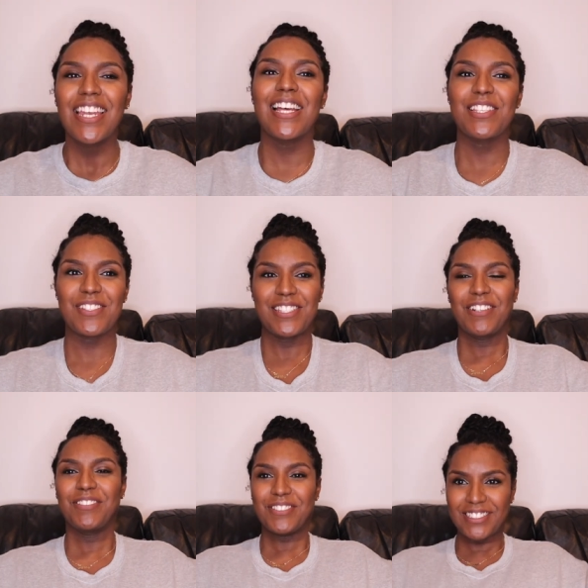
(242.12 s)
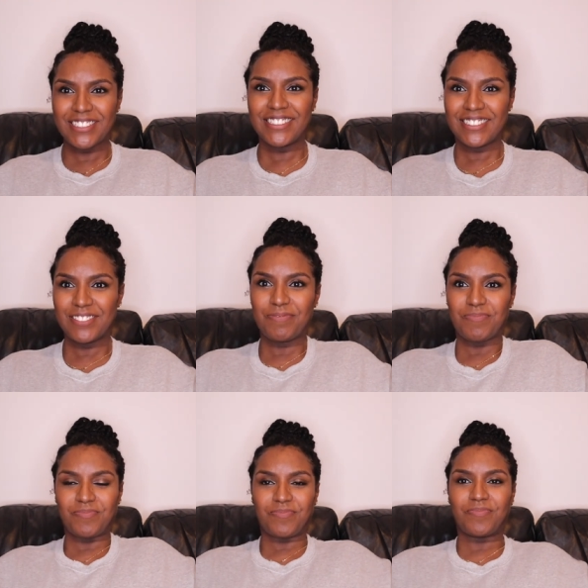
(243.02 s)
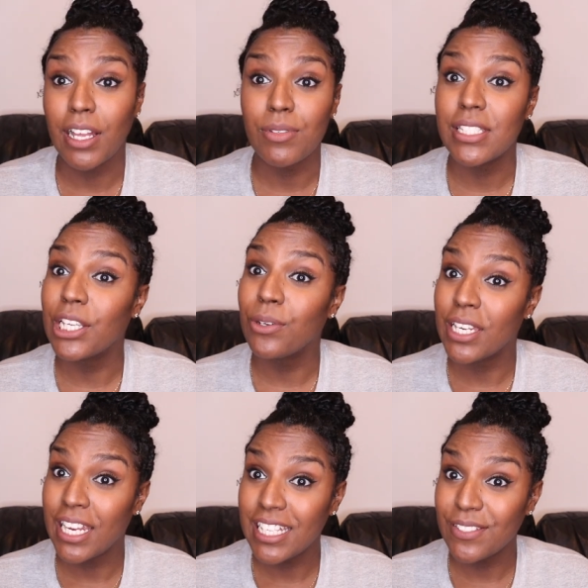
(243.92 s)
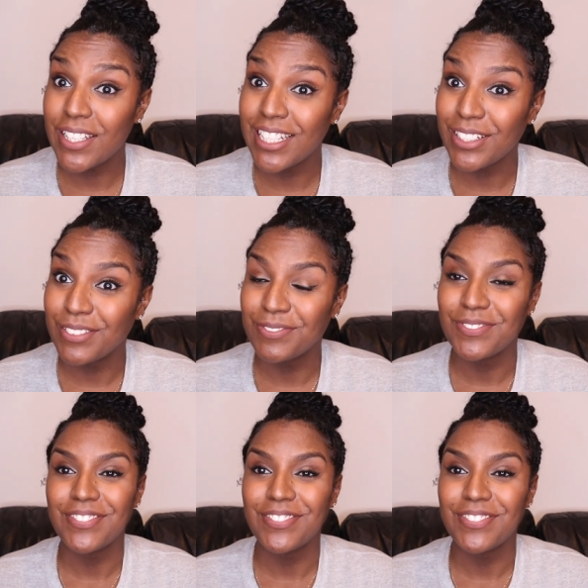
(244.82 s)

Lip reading: That's what Sarah will do. I'll see you in the next video.